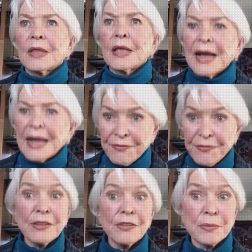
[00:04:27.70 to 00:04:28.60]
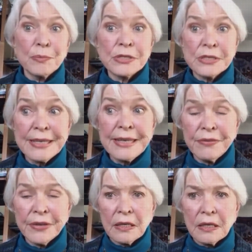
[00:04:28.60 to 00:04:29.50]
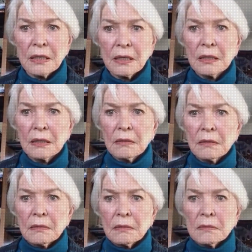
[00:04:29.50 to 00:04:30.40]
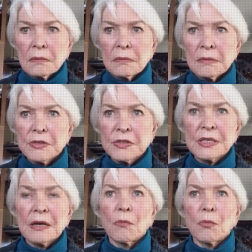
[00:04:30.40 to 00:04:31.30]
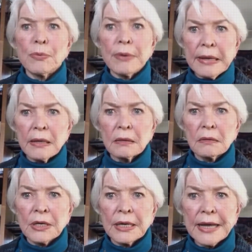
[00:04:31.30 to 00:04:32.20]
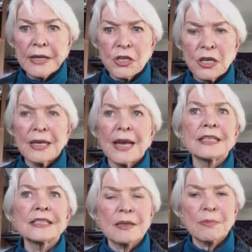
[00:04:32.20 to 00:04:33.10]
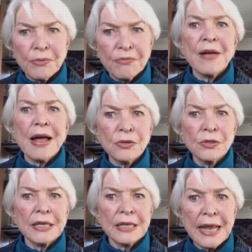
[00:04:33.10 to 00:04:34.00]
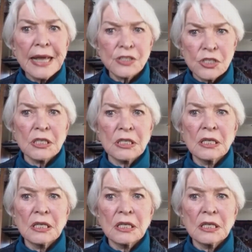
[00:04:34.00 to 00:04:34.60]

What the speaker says: I feel them receive it. There's a real connection, and it's a profound connection.